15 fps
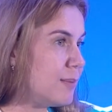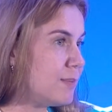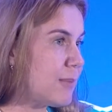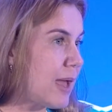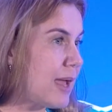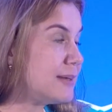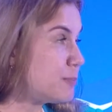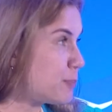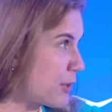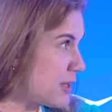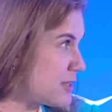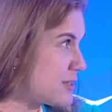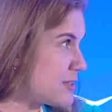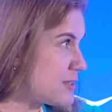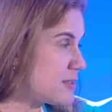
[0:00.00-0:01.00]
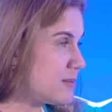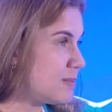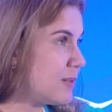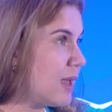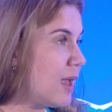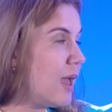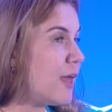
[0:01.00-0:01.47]
enterprises.
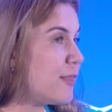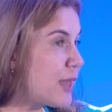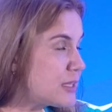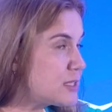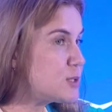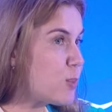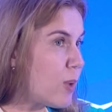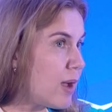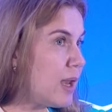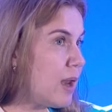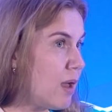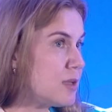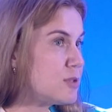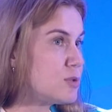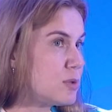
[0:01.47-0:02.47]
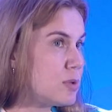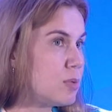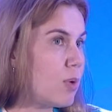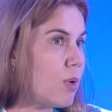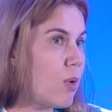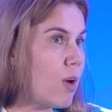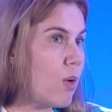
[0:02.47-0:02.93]
And that's why last
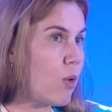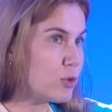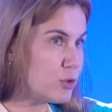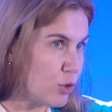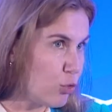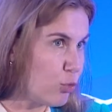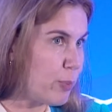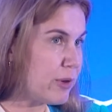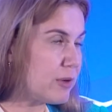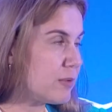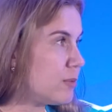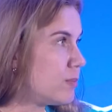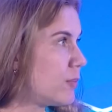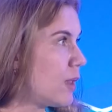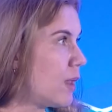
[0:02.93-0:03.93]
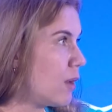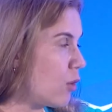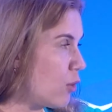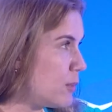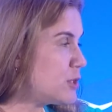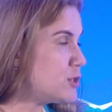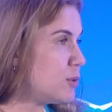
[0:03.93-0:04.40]
October,
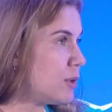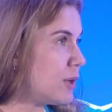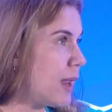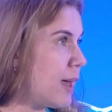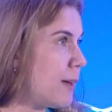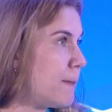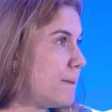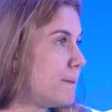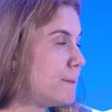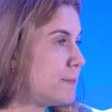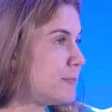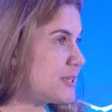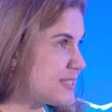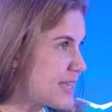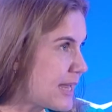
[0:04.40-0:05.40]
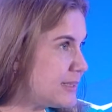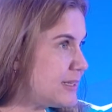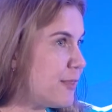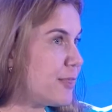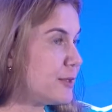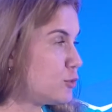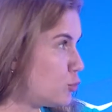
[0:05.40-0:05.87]
Commission
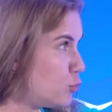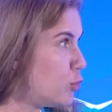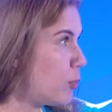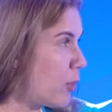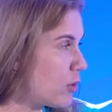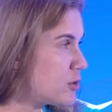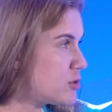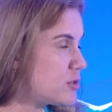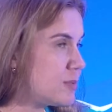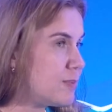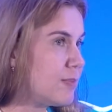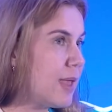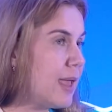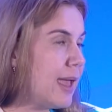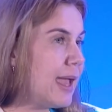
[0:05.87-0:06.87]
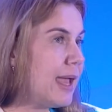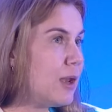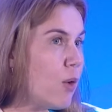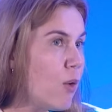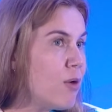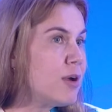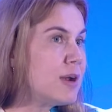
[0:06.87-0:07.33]
presented the toolbox, a
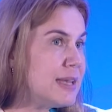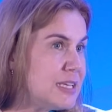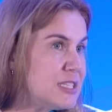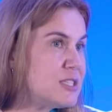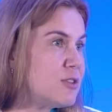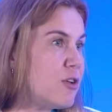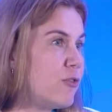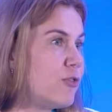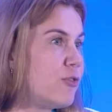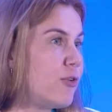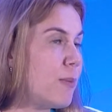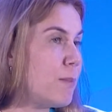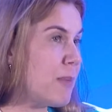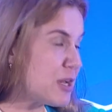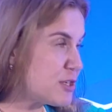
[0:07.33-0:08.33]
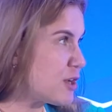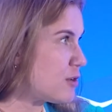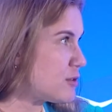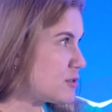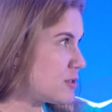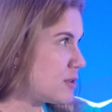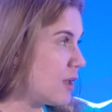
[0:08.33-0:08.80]
long list of
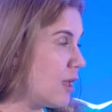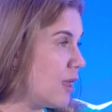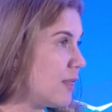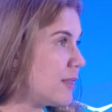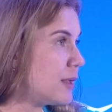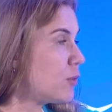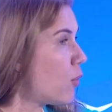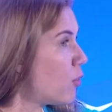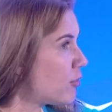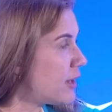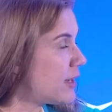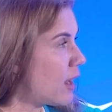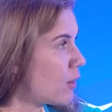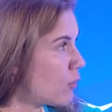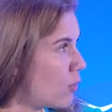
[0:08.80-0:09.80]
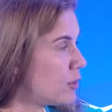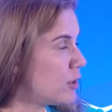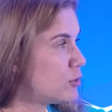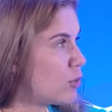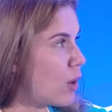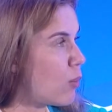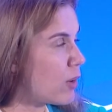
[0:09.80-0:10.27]
measures that already, according
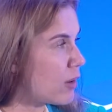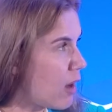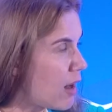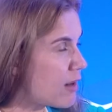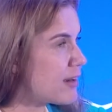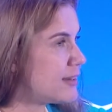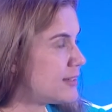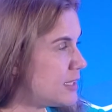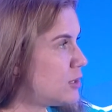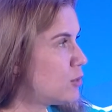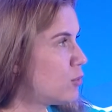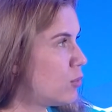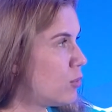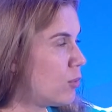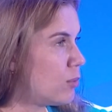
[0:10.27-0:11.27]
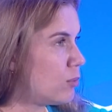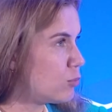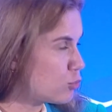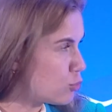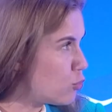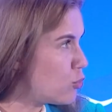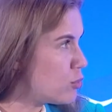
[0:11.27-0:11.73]
to our current EU
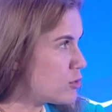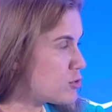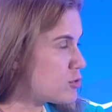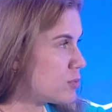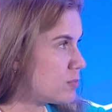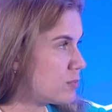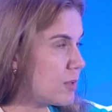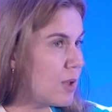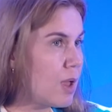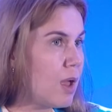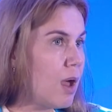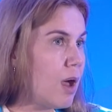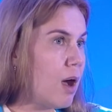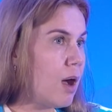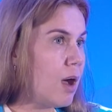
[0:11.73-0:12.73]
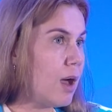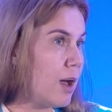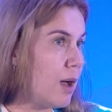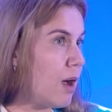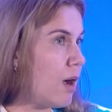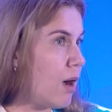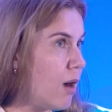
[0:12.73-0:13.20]
rules,
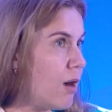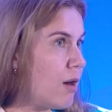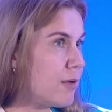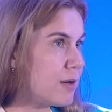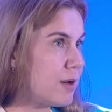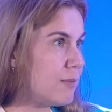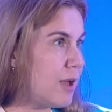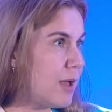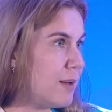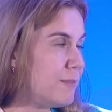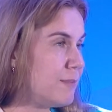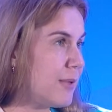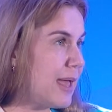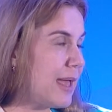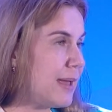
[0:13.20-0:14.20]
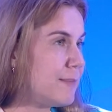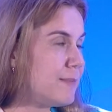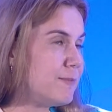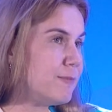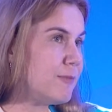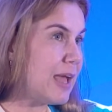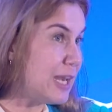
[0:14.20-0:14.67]
are
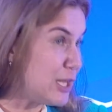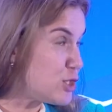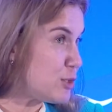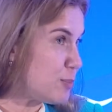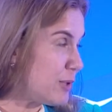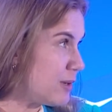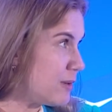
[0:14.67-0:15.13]
eligible.